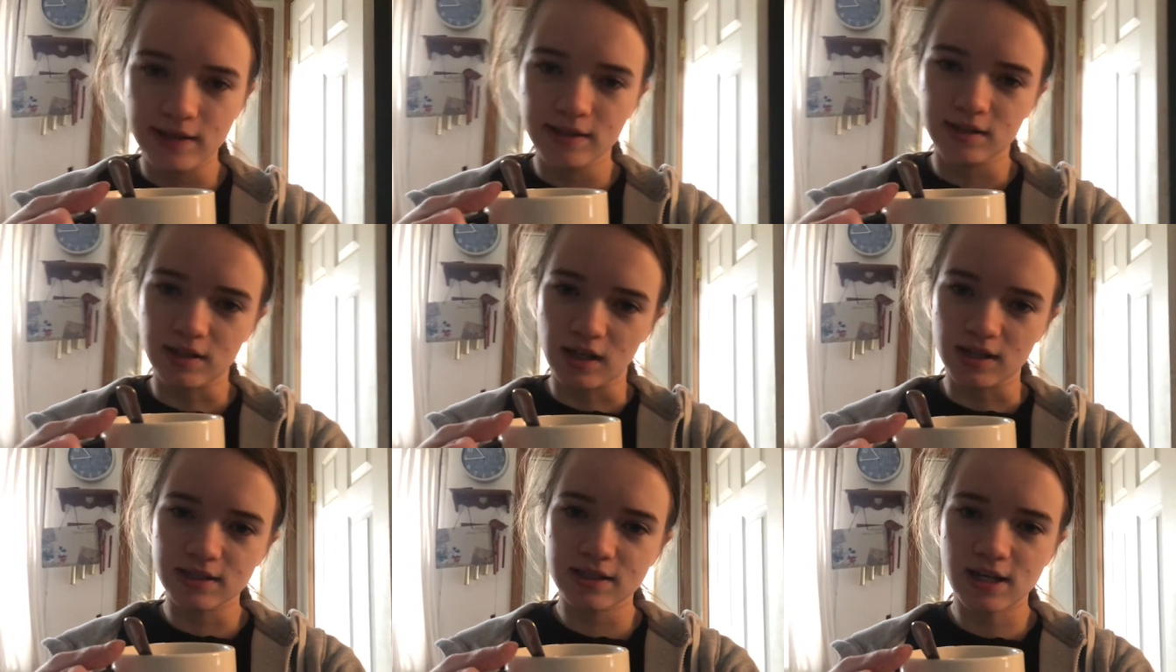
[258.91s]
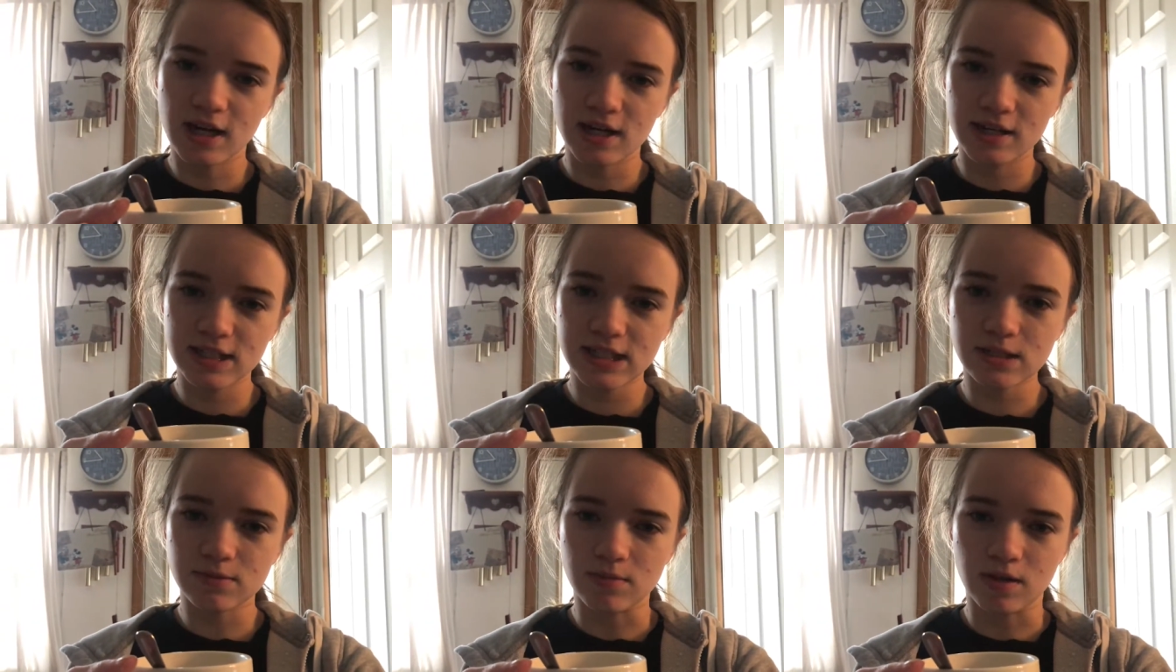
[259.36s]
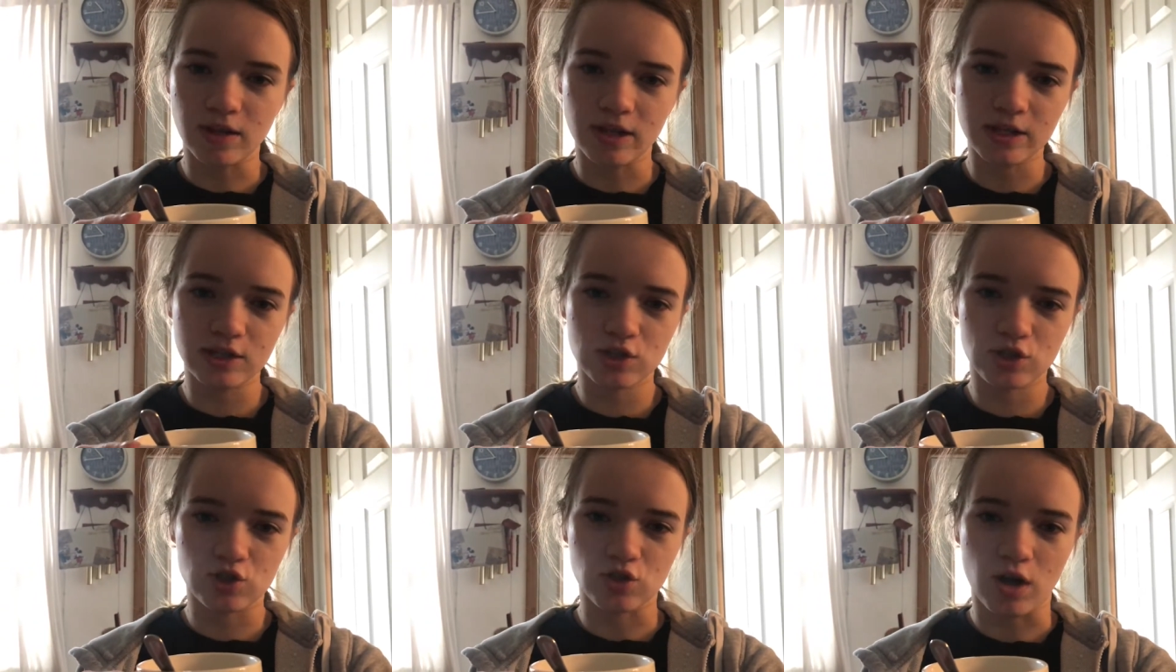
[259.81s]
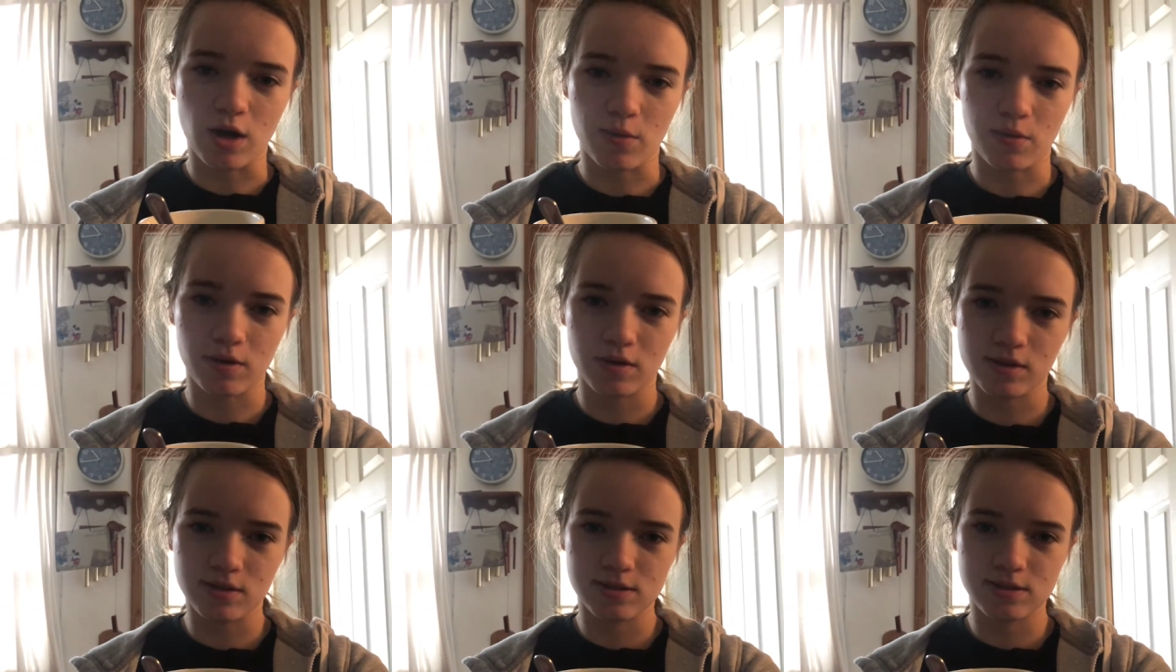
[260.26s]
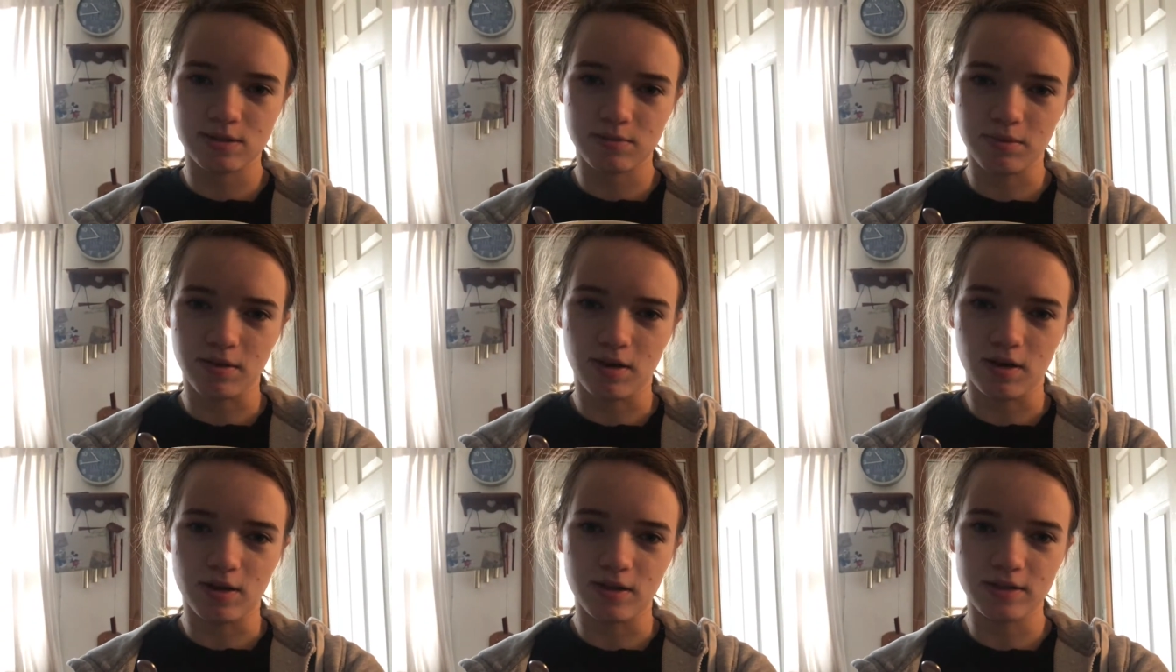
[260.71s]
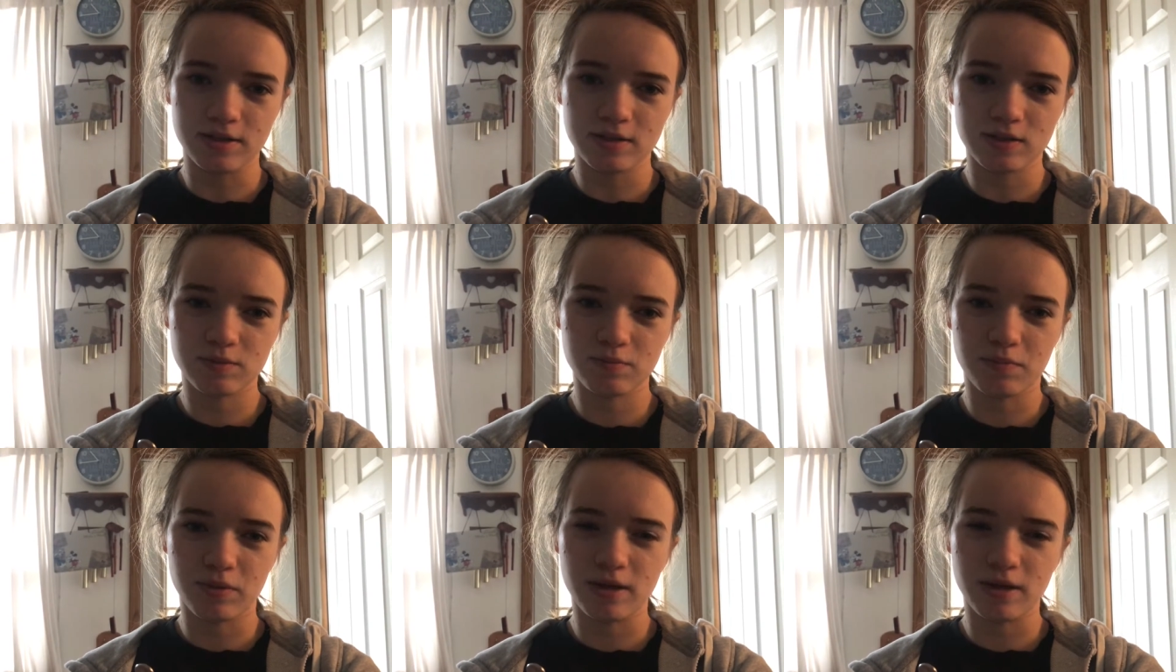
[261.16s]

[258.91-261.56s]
it does kind of smell like strawberries, to be honest.